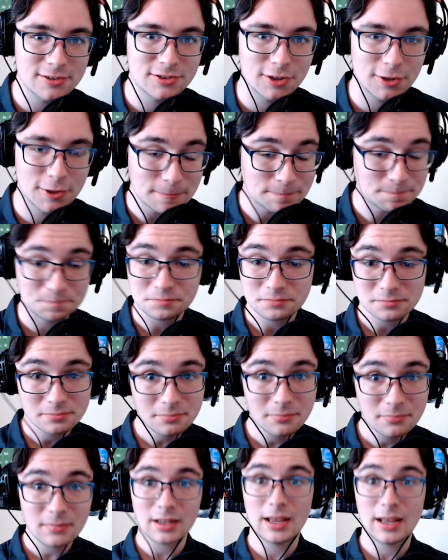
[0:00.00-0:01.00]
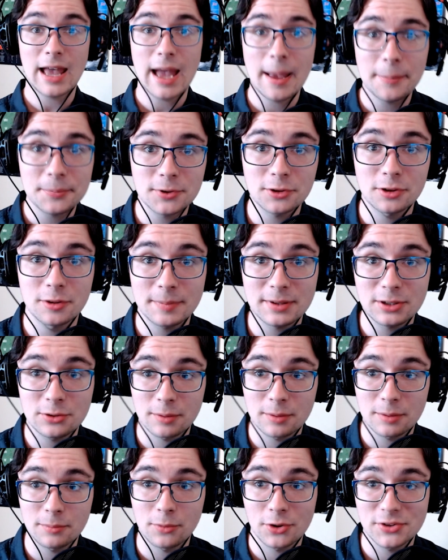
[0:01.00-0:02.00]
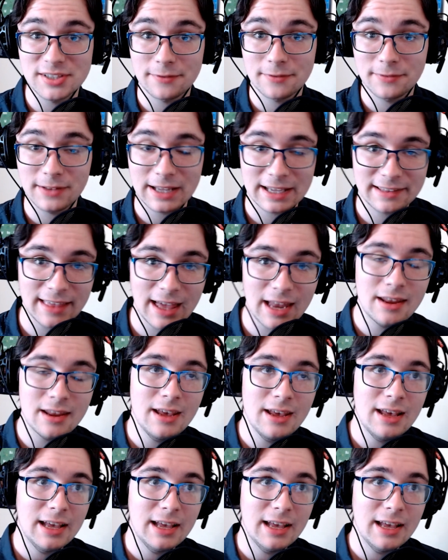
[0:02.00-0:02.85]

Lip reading: So absolutely be doing more stuff like that.